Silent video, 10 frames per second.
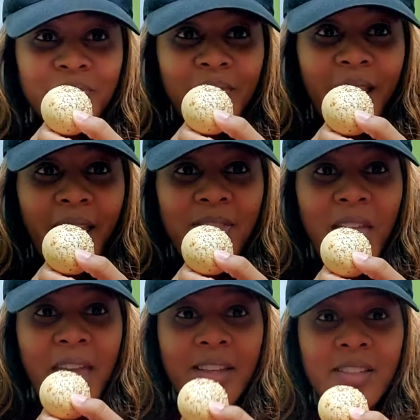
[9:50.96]
And
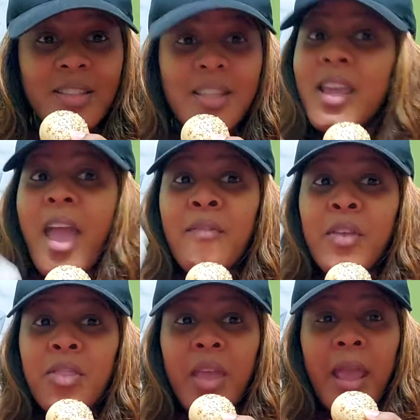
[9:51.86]
that is the
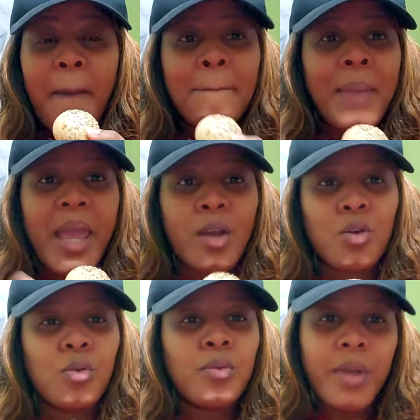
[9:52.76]
everything
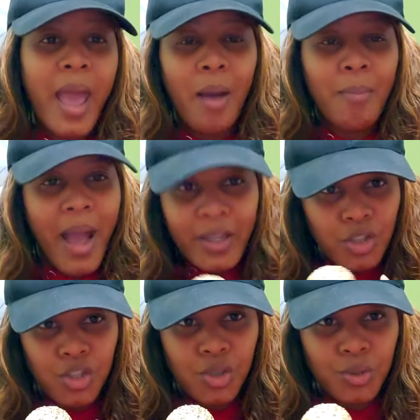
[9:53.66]
bagel. Now,
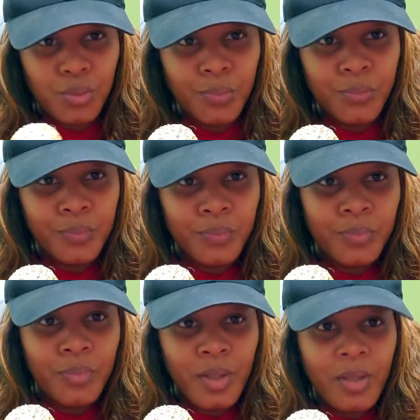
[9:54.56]
mind you,
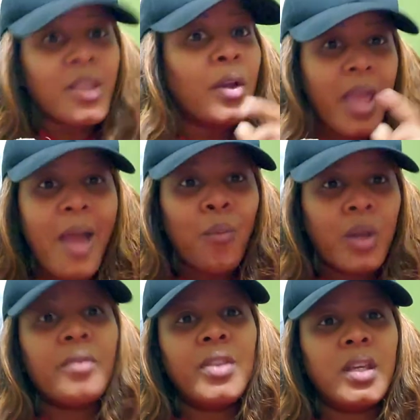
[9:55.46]
They only had
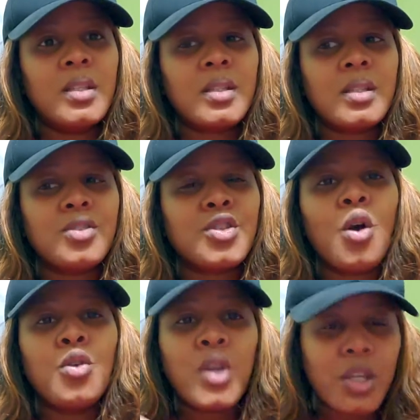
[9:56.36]
one of these.
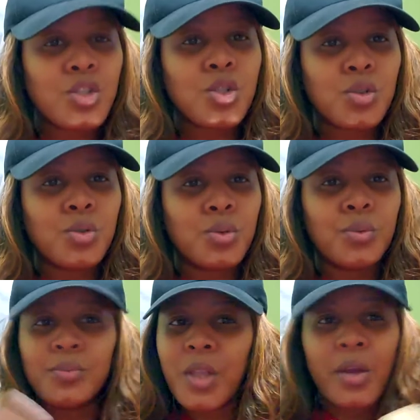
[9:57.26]
So you get
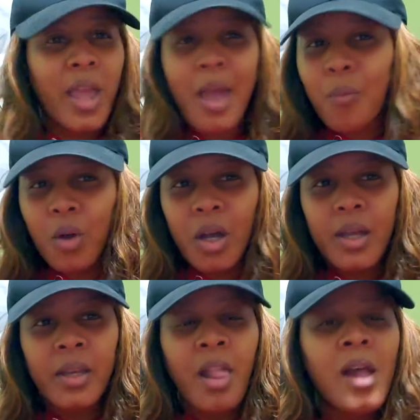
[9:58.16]
two. They only had
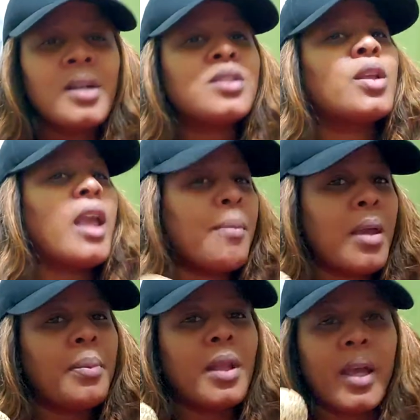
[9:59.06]
one. So they gave
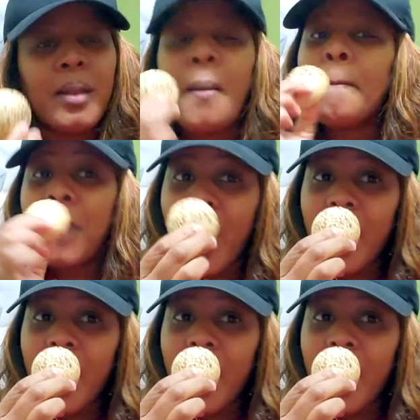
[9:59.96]
me a plain. But